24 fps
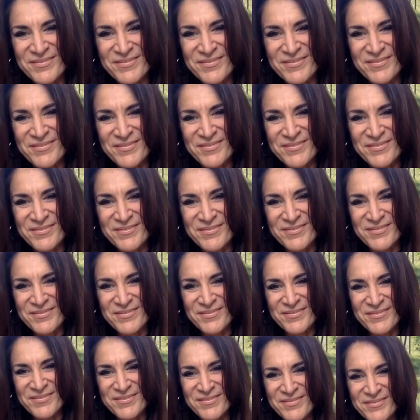Sure.
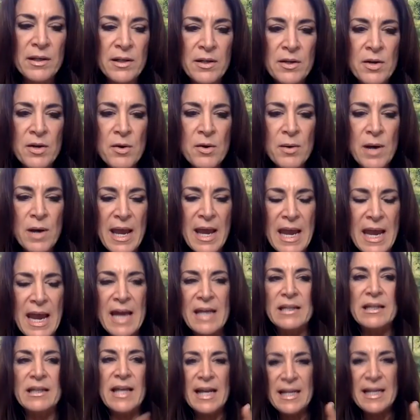Well,
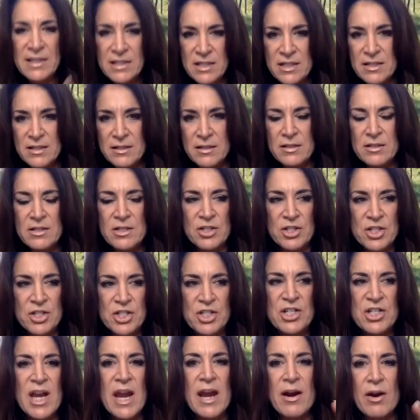I'd like to
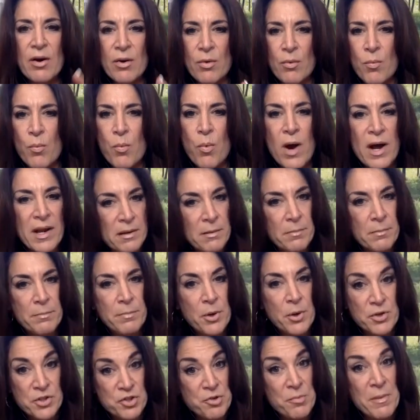share what
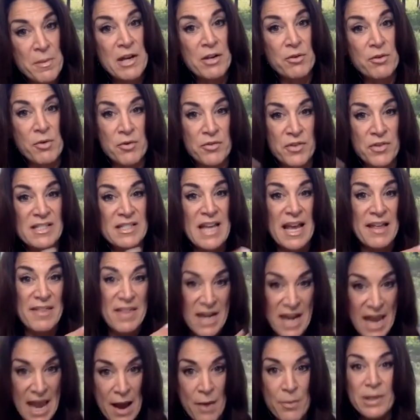post-traumatic growth is and
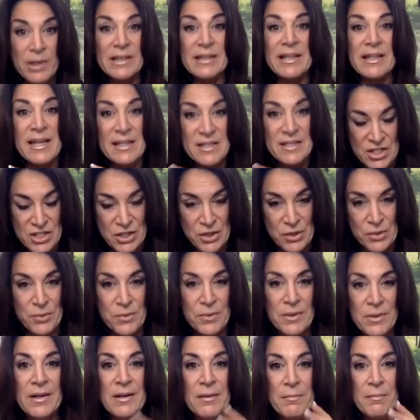then how it led
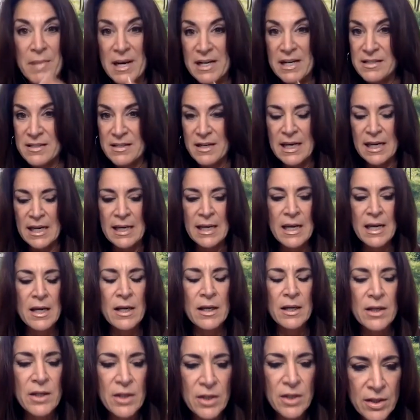to my study.
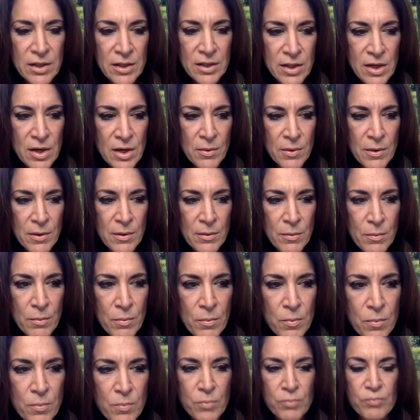
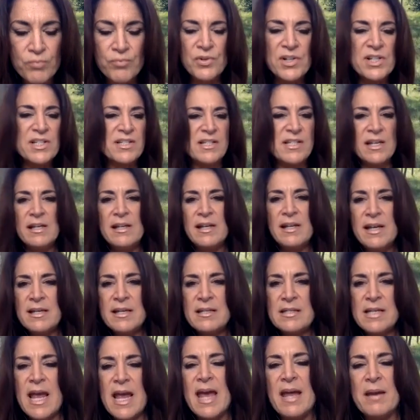
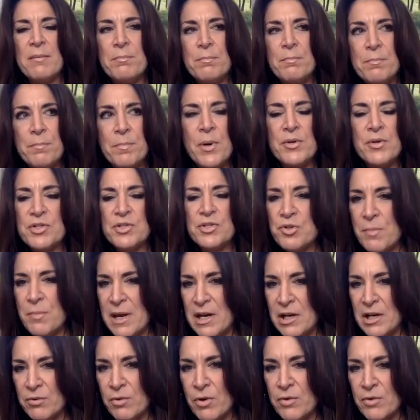Resilience and
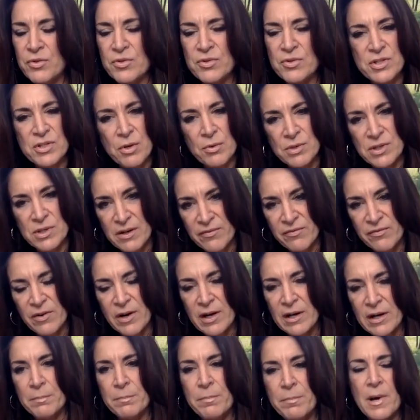post-traumatic growth are so
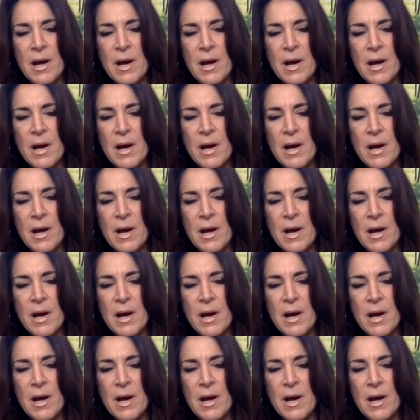different.